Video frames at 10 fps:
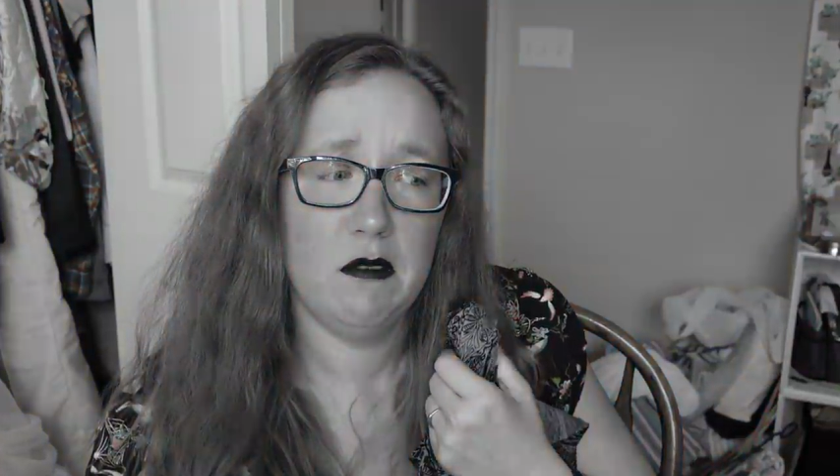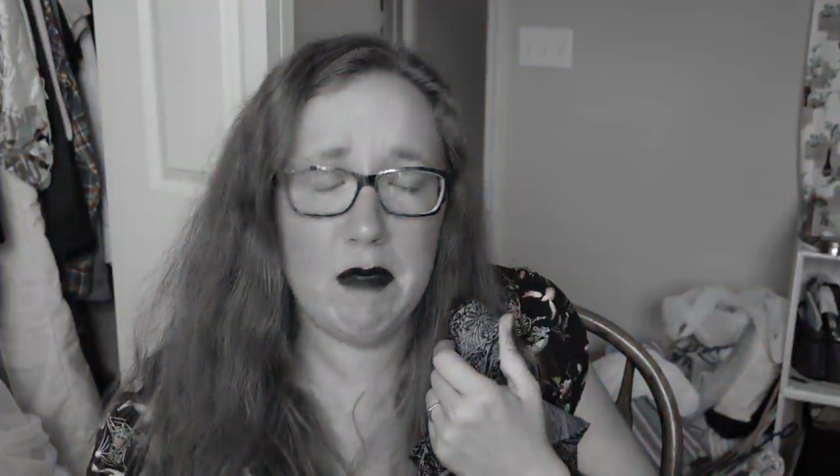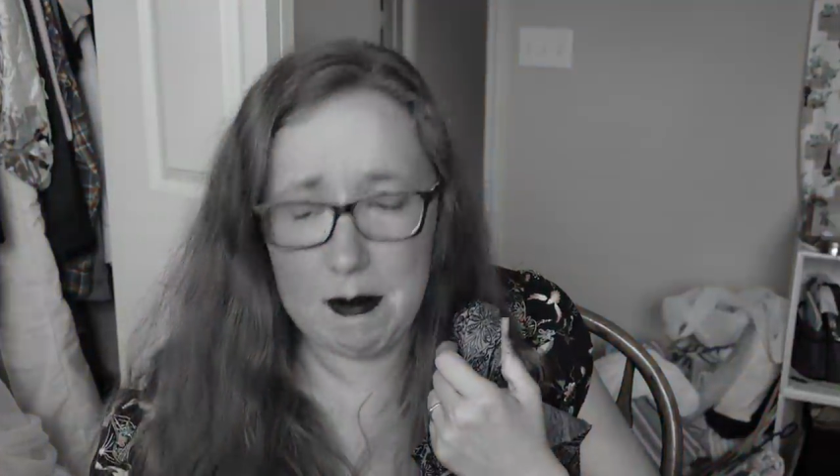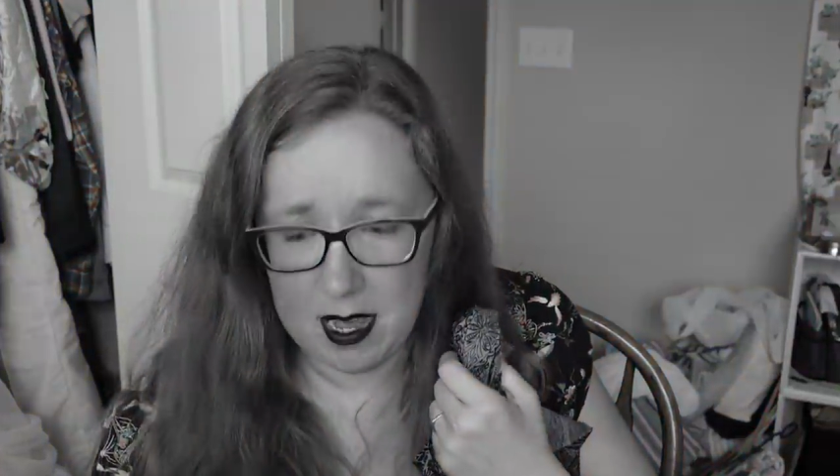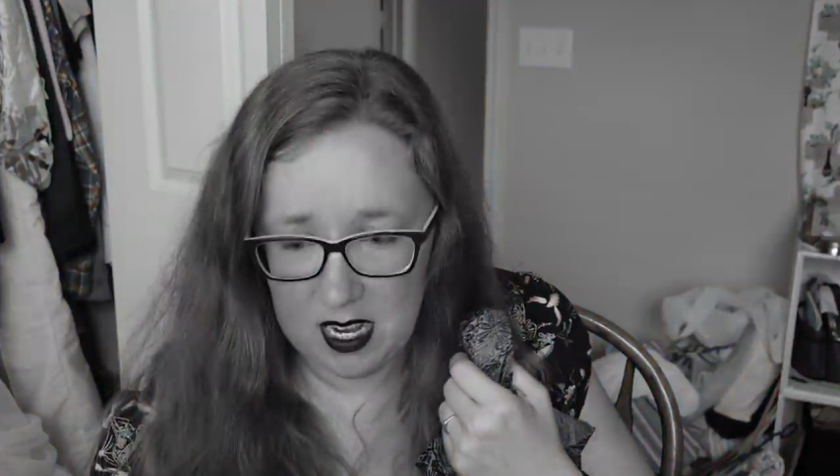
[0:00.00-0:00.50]

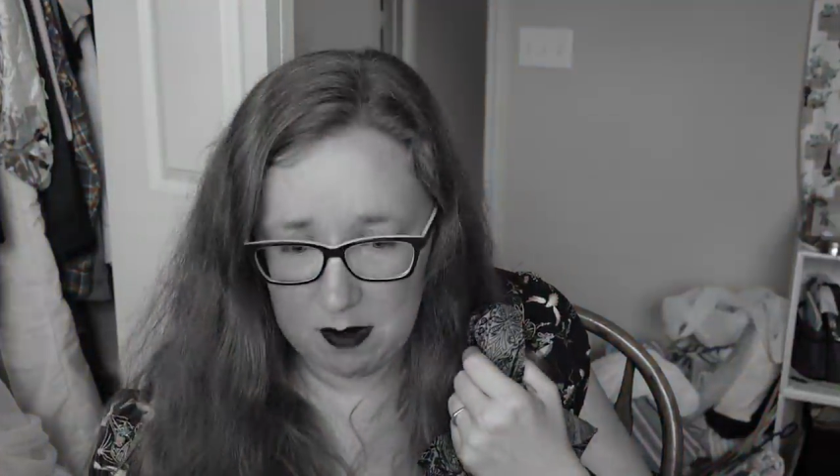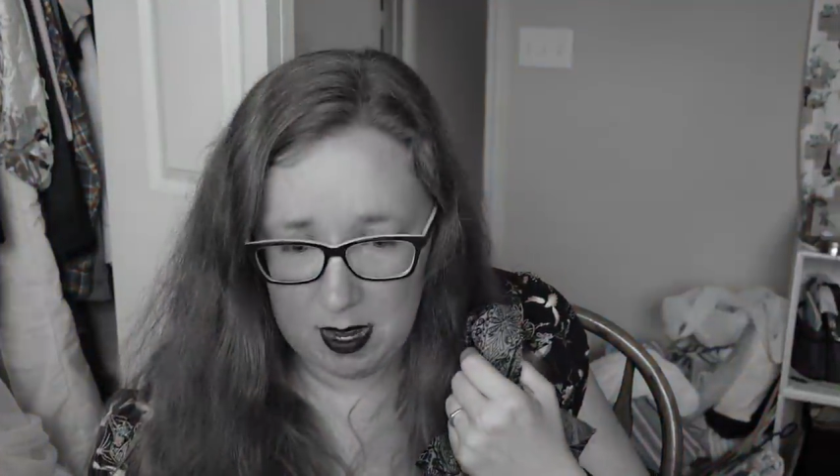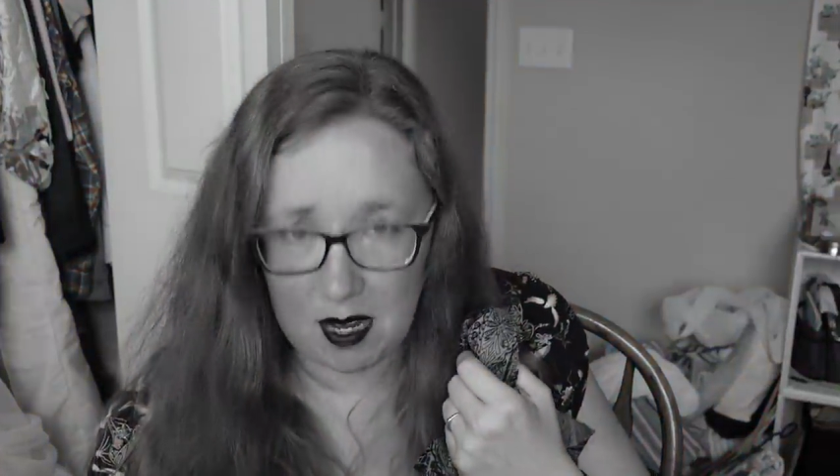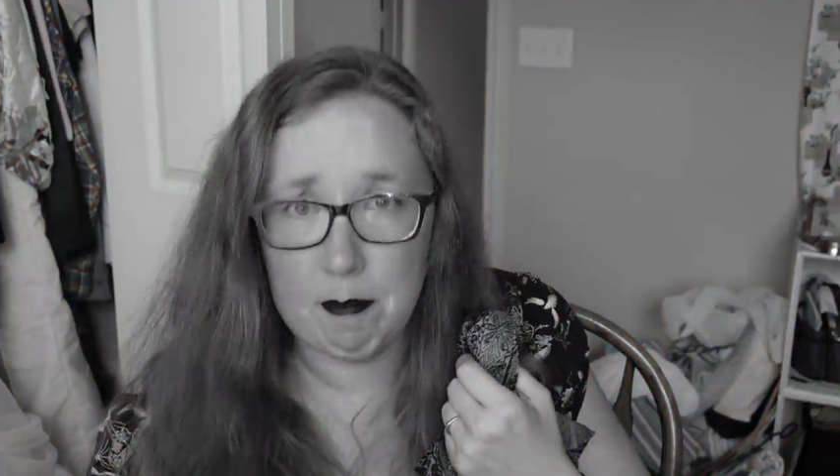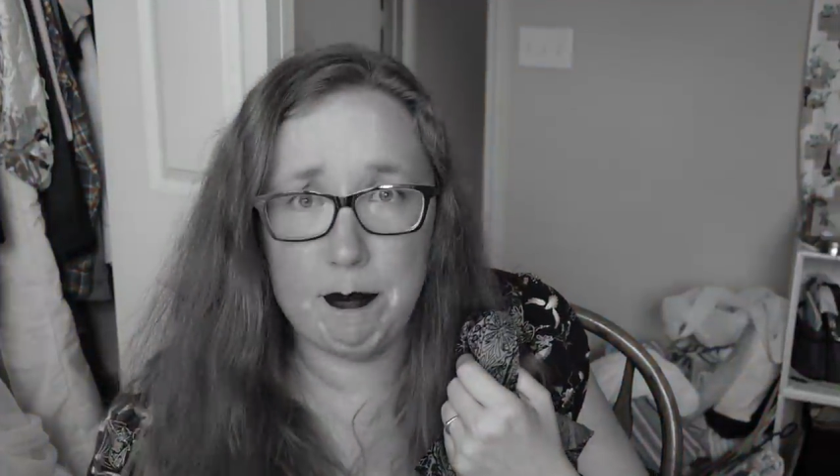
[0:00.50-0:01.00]
Maybe I need to
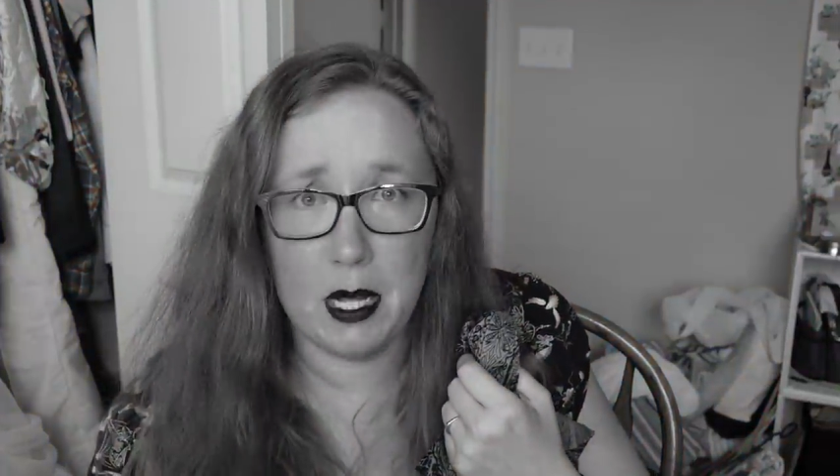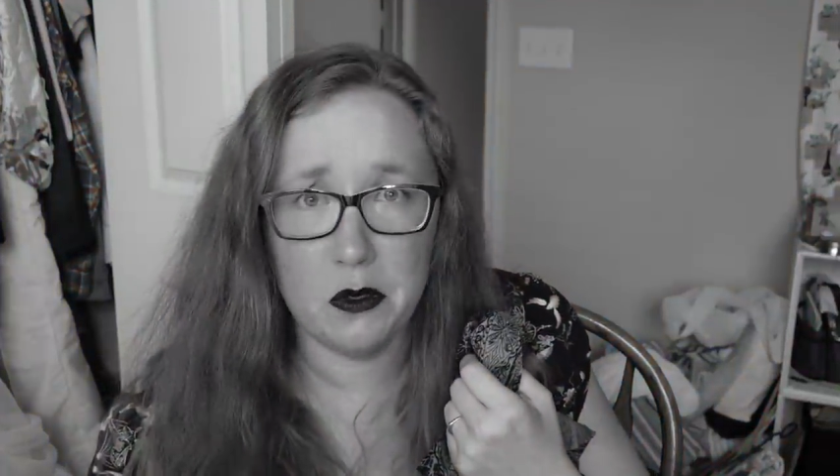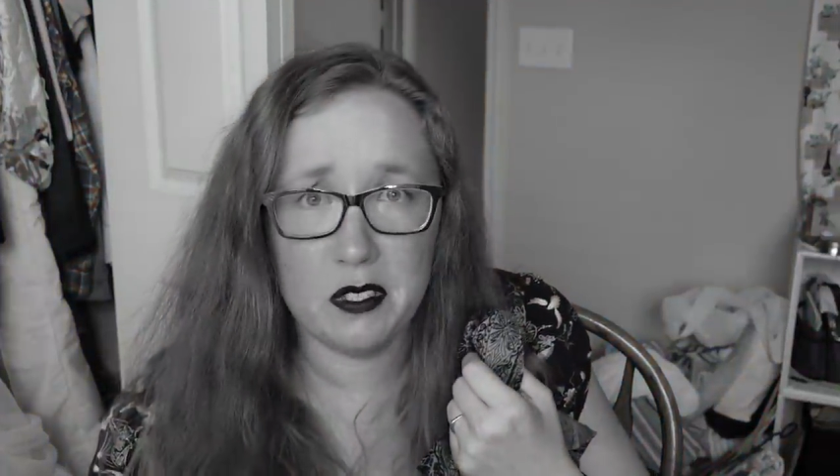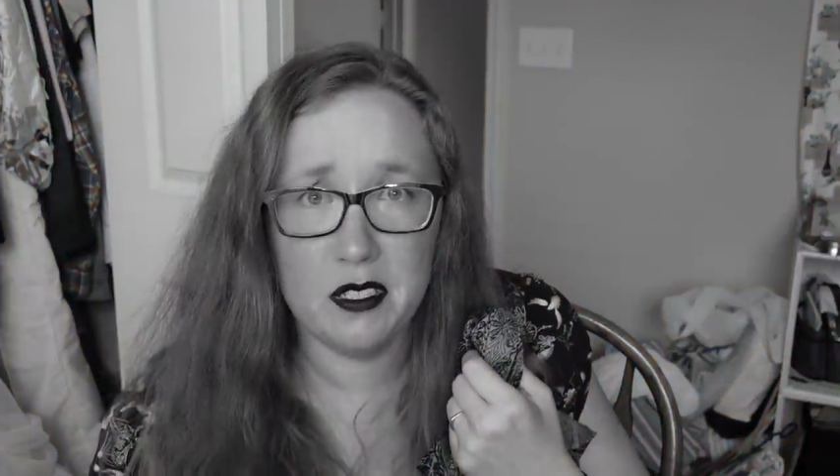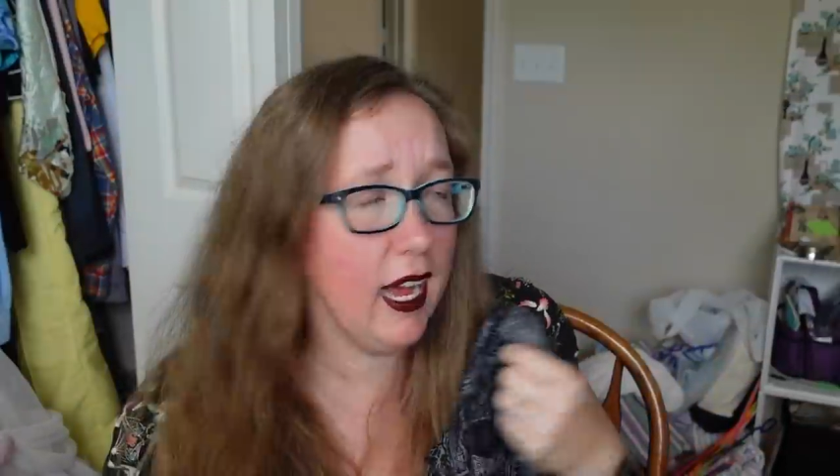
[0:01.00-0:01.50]
make a
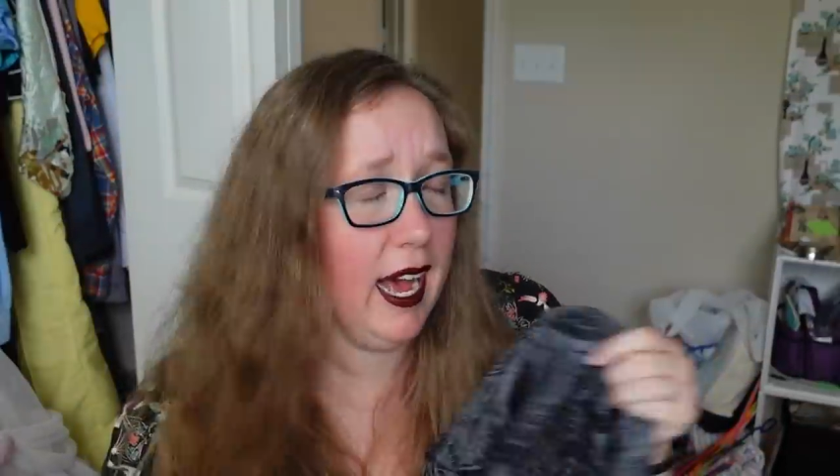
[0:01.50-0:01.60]
belt.